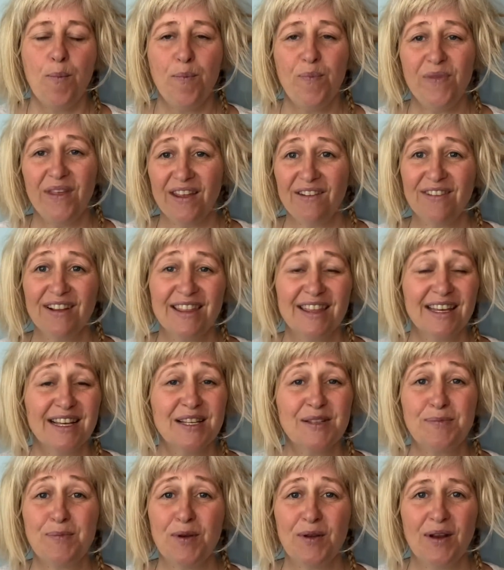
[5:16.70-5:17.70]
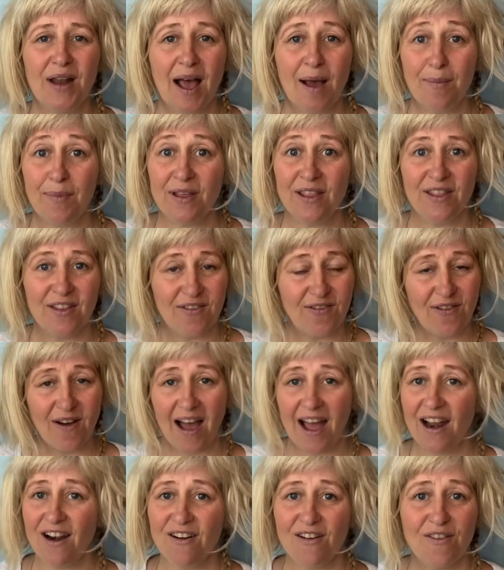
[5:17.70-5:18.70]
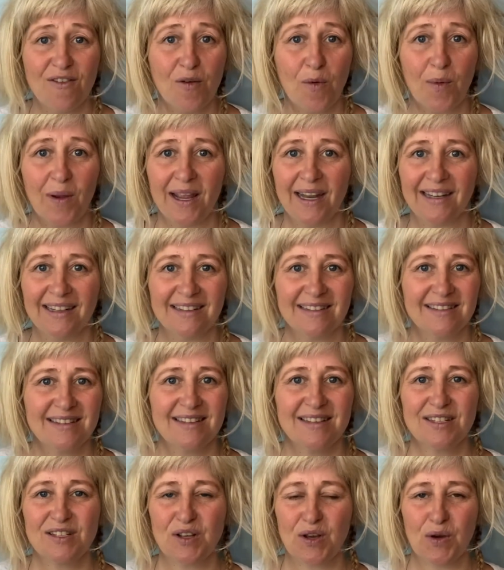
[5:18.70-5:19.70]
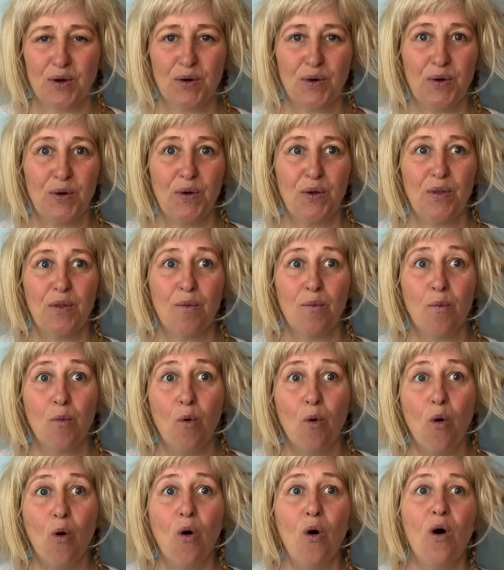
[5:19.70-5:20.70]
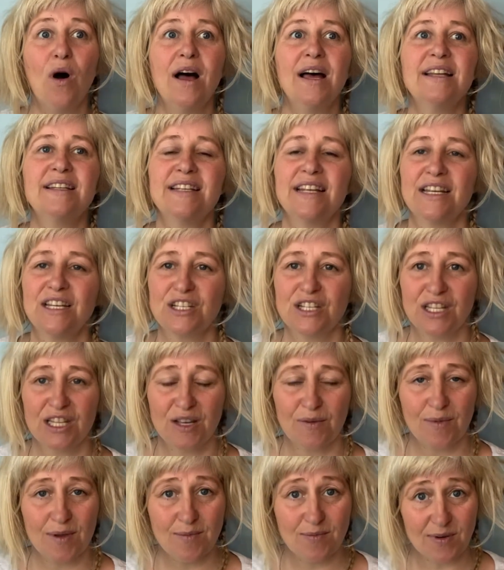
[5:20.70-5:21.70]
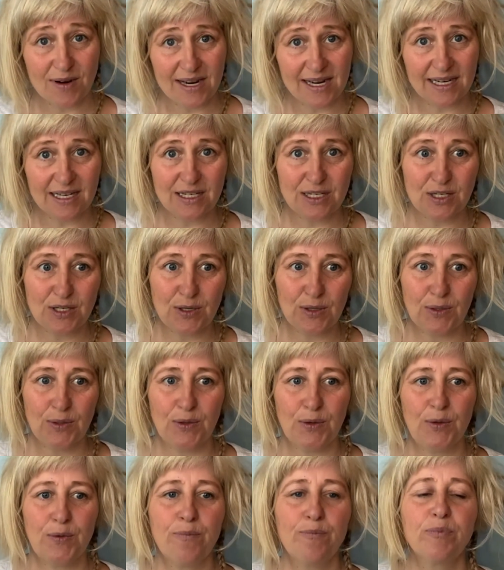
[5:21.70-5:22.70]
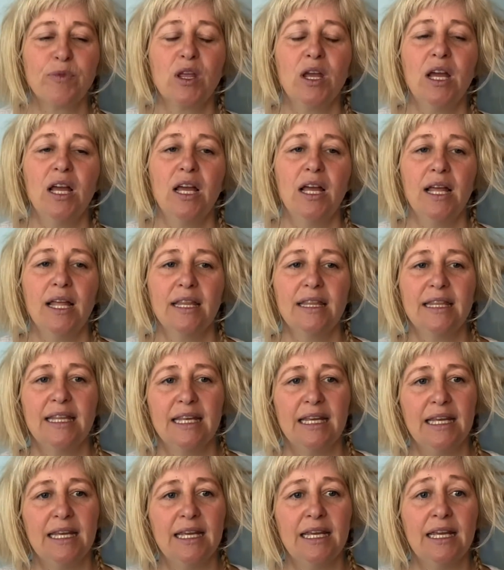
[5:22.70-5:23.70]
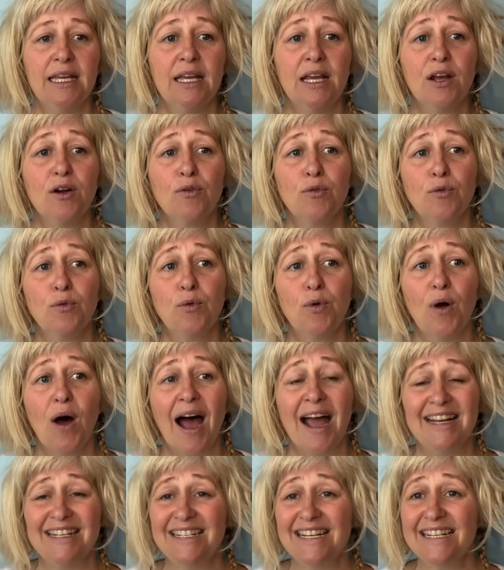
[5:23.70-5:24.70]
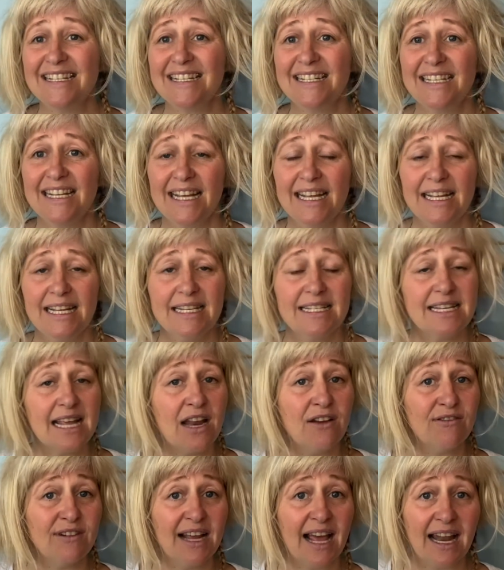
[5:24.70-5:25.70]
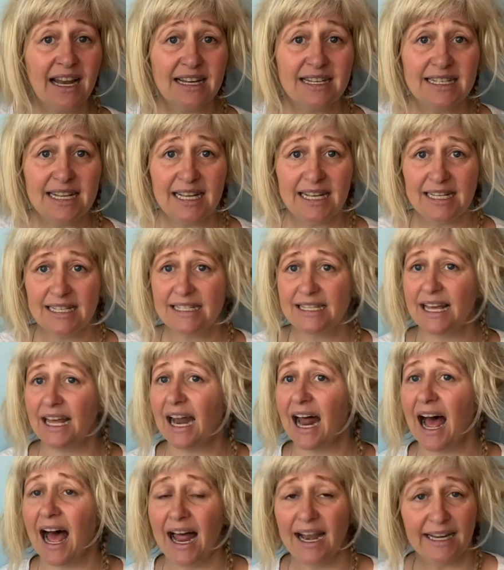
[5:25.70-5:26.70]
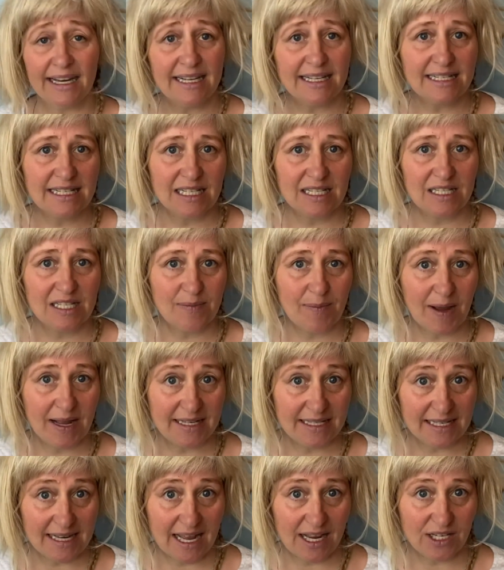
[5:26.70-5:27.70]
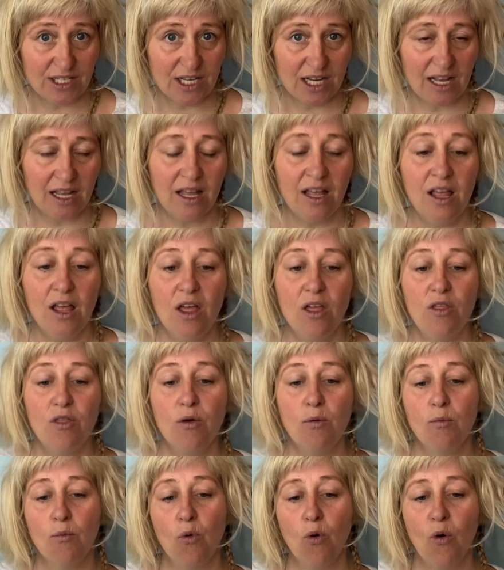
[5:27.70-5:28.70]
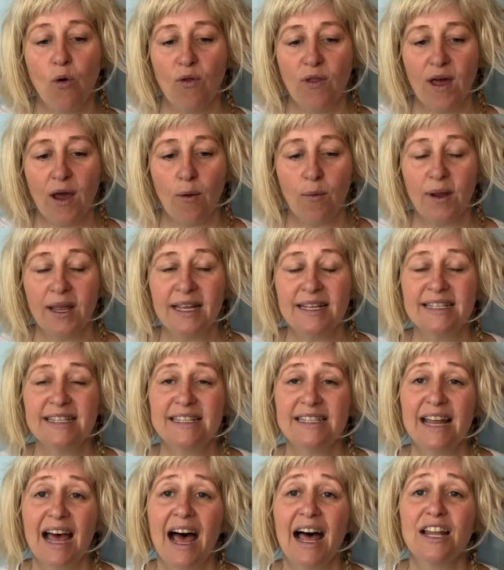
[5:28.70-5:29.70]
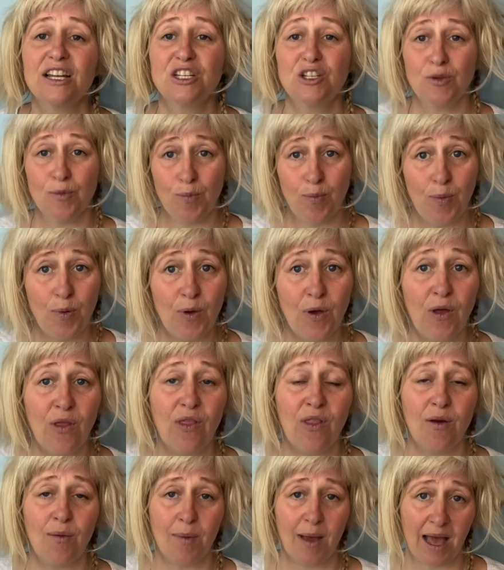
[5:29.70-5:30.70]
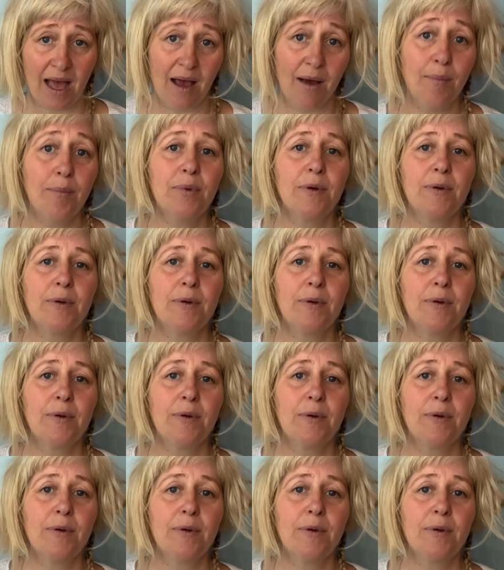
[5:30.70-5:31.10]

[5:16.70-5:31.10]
Everything is burnt up in the fire of awareness. So the more attention that we bring to the identities and realities that aren't essence, space, nature, the more that we start to burn them up.